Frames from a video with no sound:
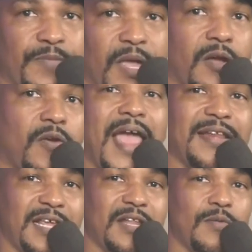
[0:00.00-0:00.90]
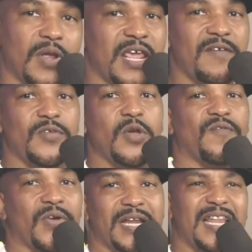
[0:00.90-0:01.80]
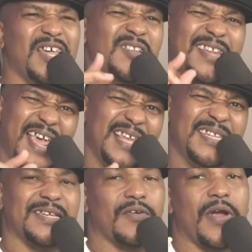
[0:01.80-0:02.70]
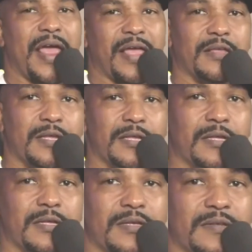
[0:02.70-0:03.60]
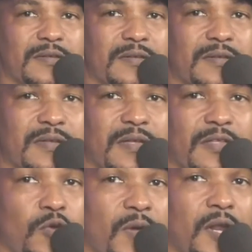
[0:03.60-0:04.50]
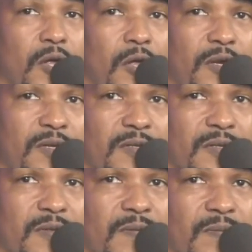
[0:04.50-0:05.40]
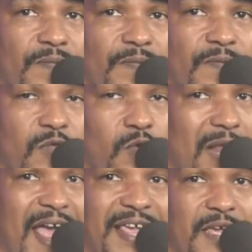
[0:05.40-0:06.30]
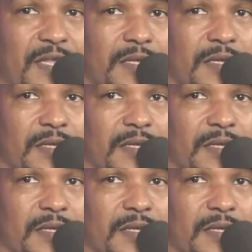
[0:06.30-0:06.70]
a crack dealer will give you a free little taste of crack. You get hooked, you like it,